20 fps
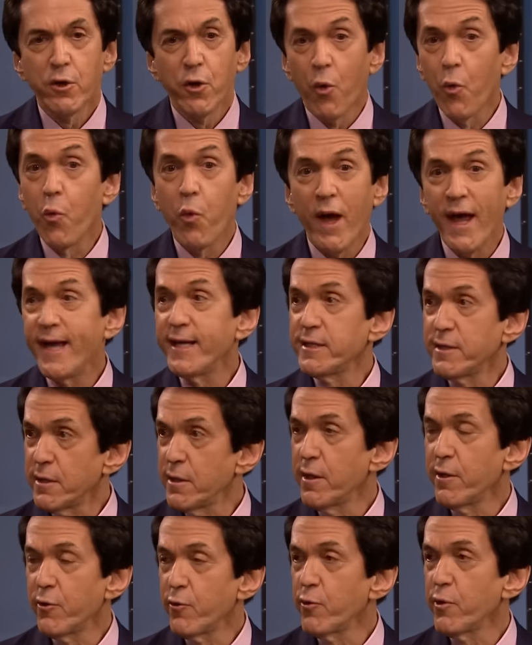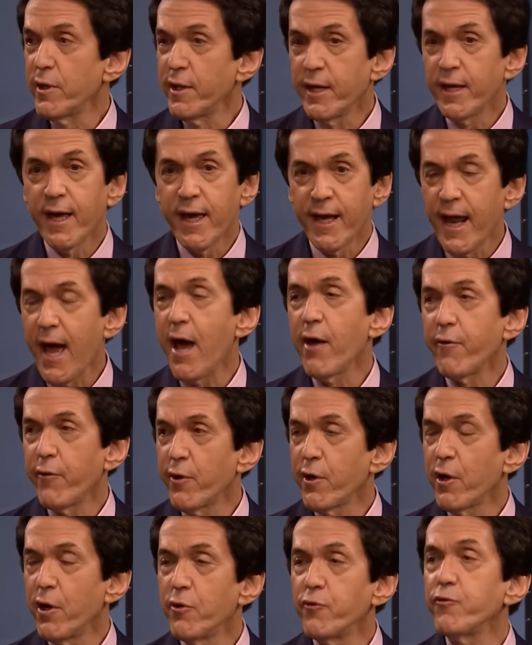no way to literally get out
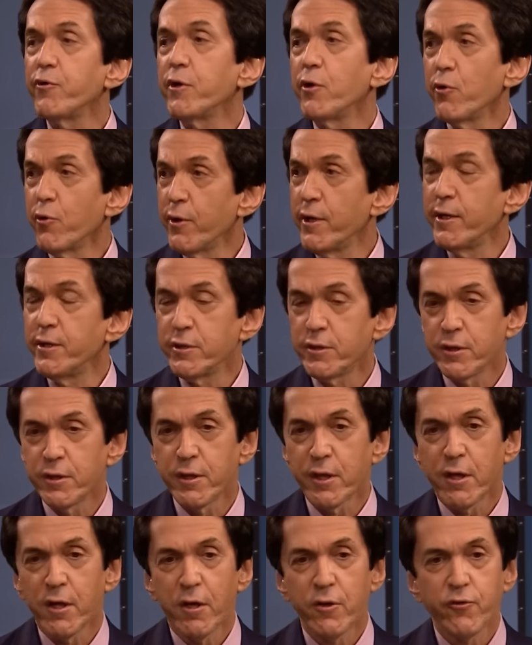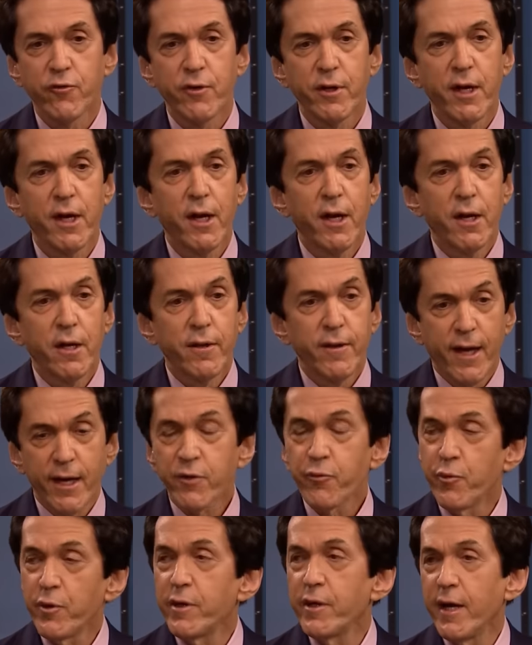of the country or into the country.
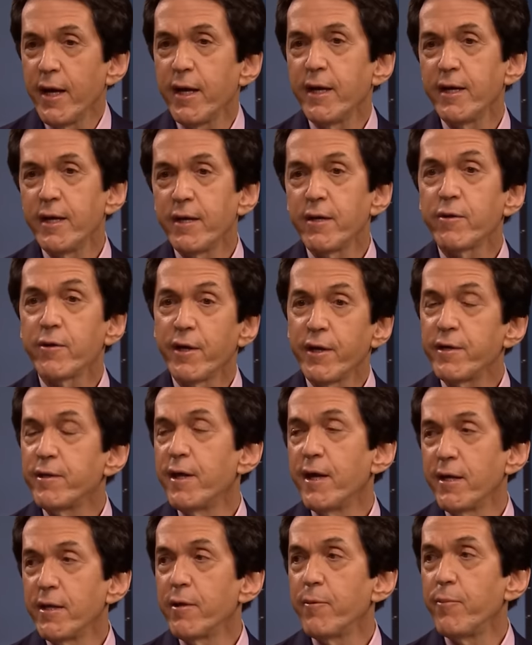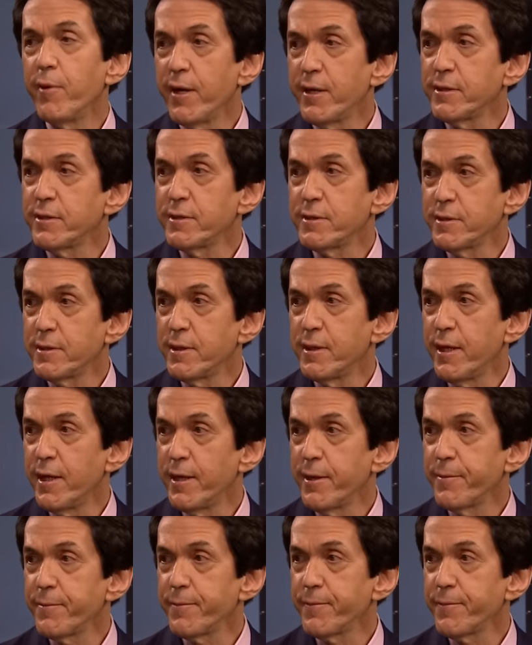That's what Haiti is on a daily basis today.